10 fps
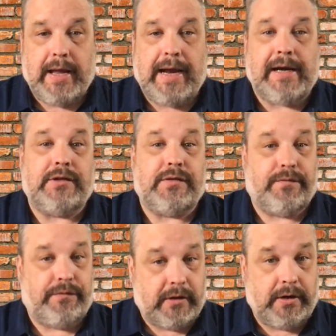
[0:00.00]
And it's
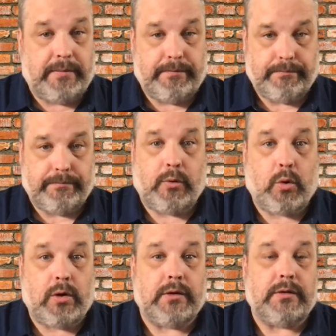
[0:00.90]
very
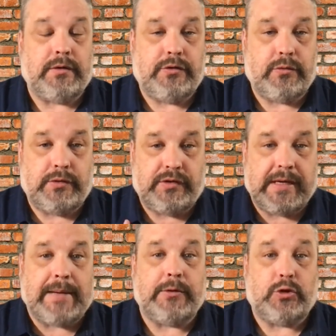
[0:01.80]
important to
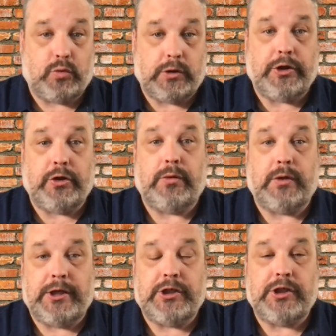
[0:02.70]
establish really good
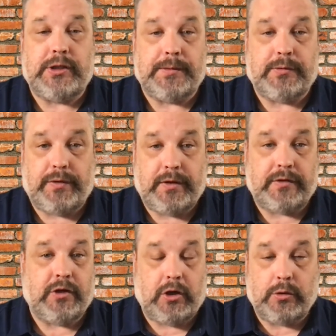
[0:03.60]
relationships with
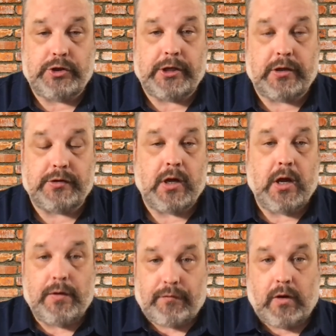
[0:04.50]
these negotiators
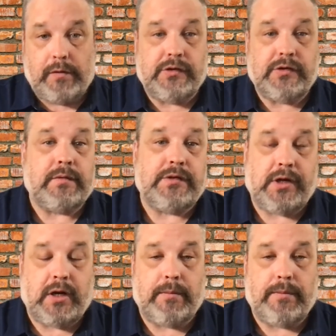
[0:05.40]
for all these
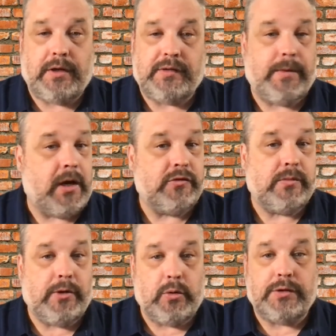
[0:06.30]
servicing companies. And because
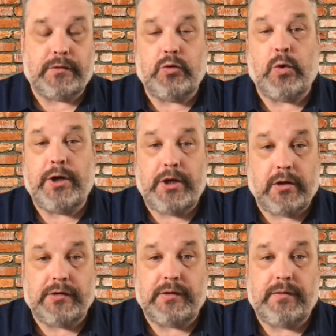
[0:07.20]
we've been doing this for 20
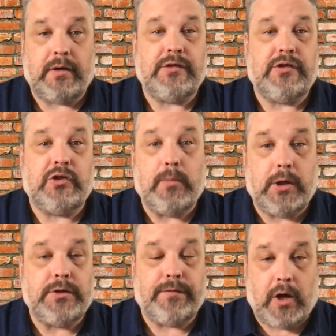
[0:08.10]
years and done so
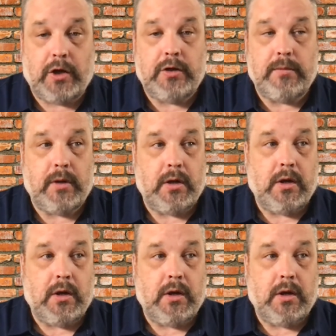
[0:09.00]
much volume,